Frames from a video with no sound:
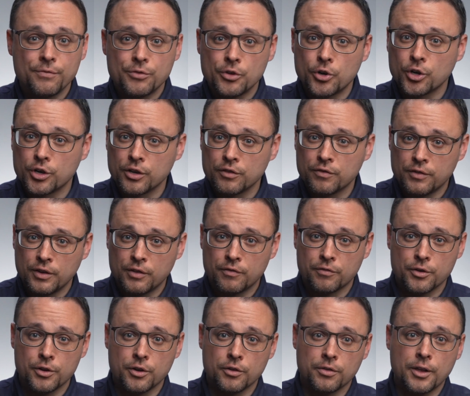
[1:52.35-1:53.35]
if they're a good fit
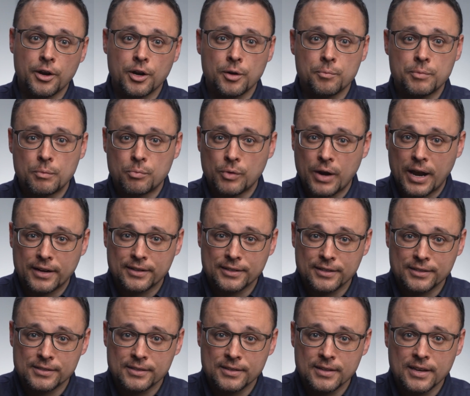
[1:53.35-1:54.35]
for your therapy
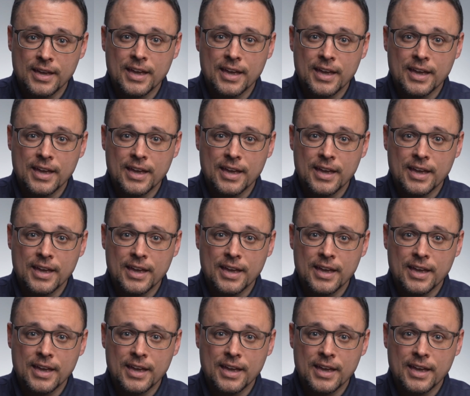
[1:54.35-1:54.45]
practice,